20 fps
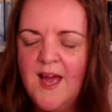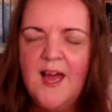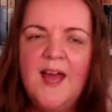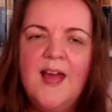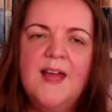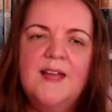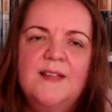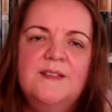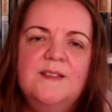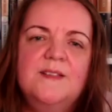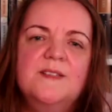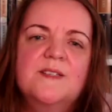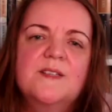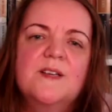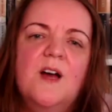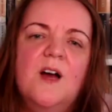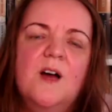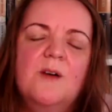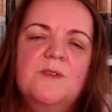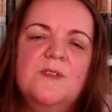And
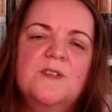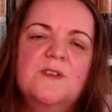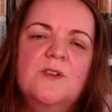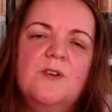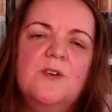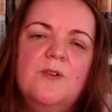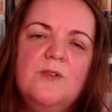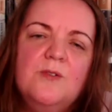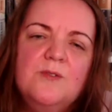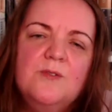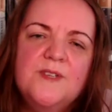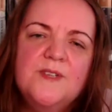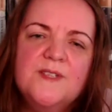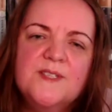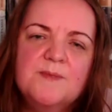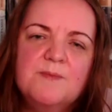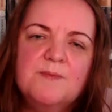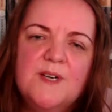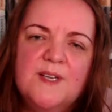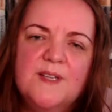I would call
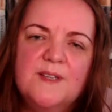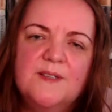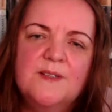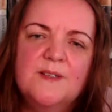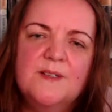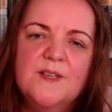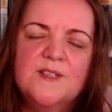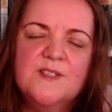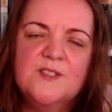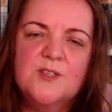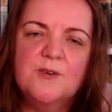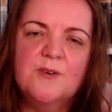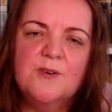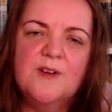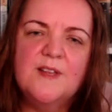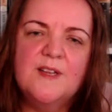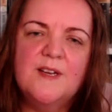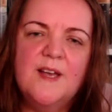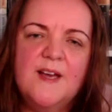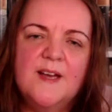this one a story
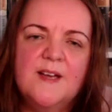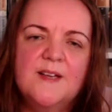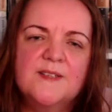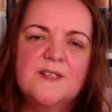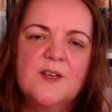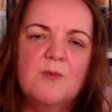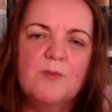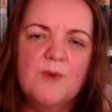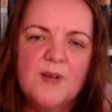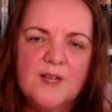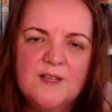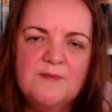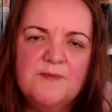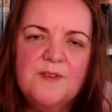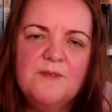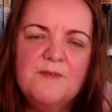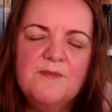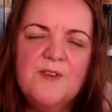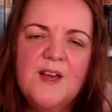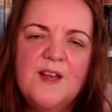that has a
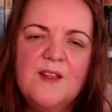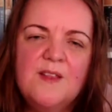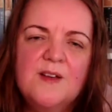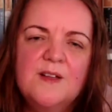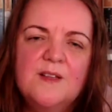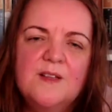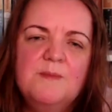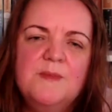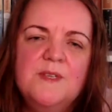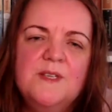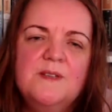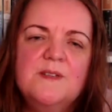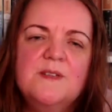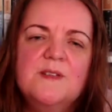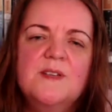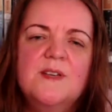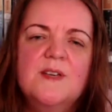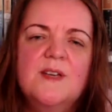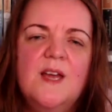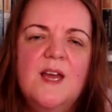relevant faith
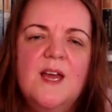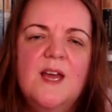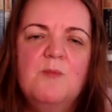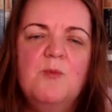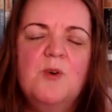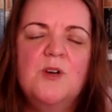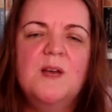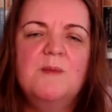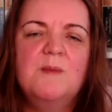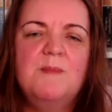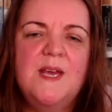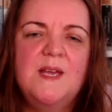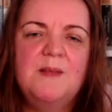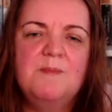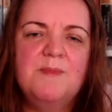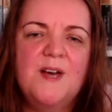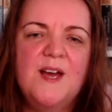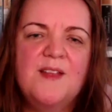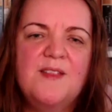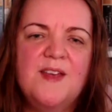element. And what I mean
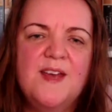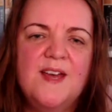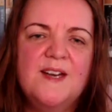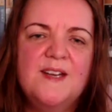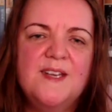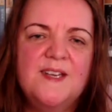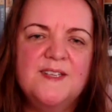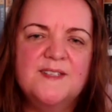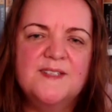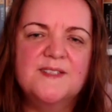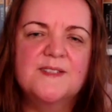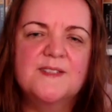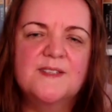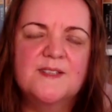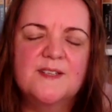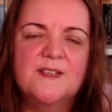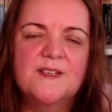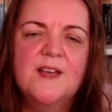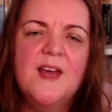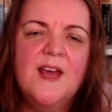by that is
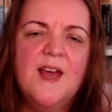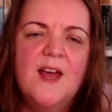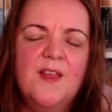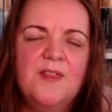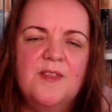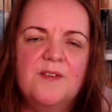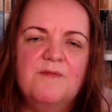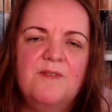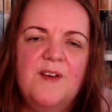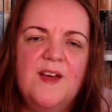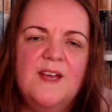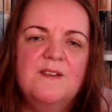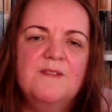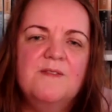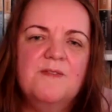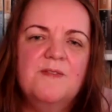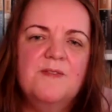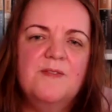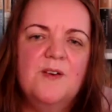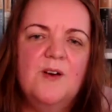that the
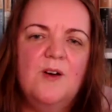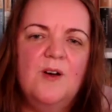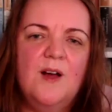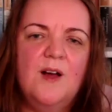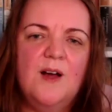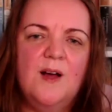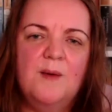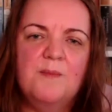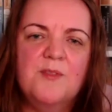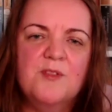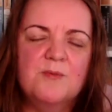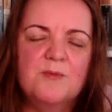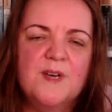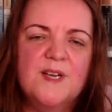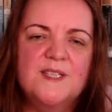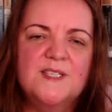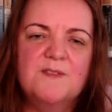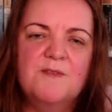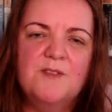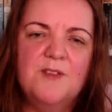faith
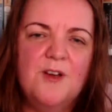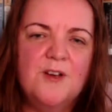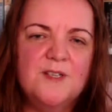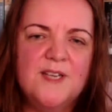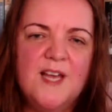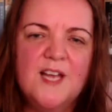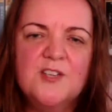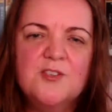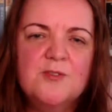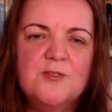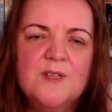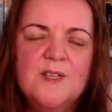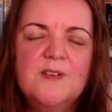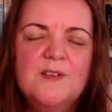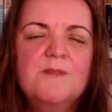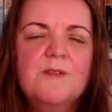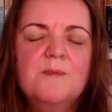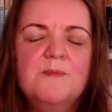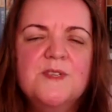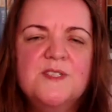threads flowed naturally
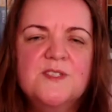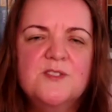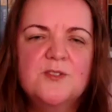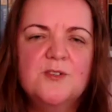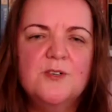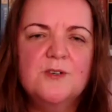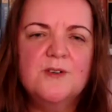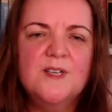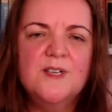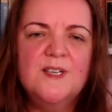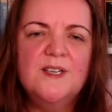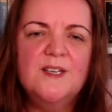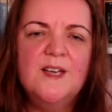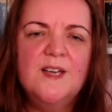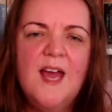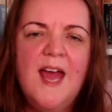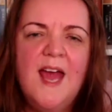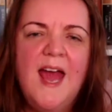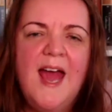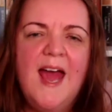from the story,
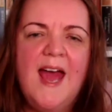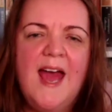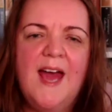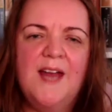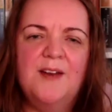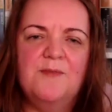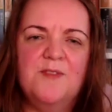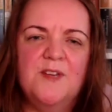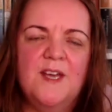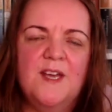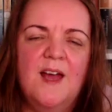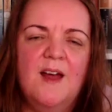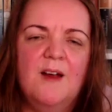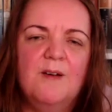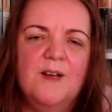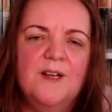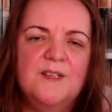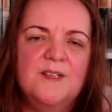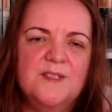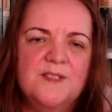out of the
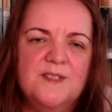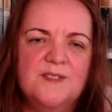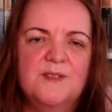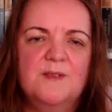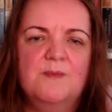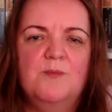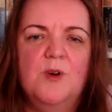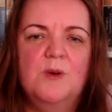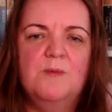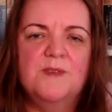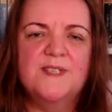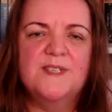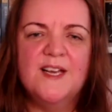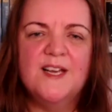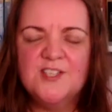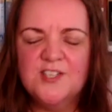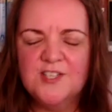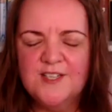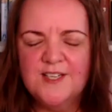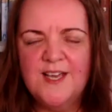characters and what was
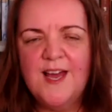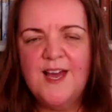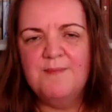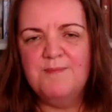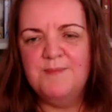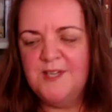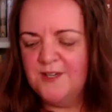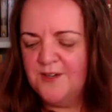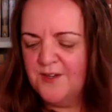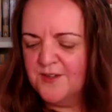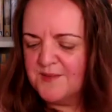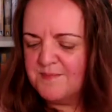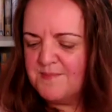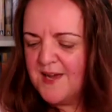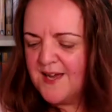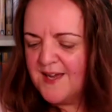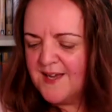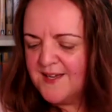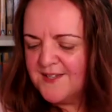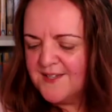actually happening on the
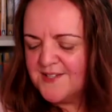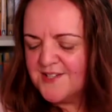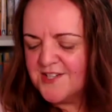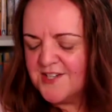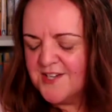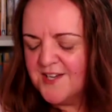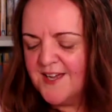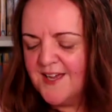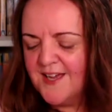page.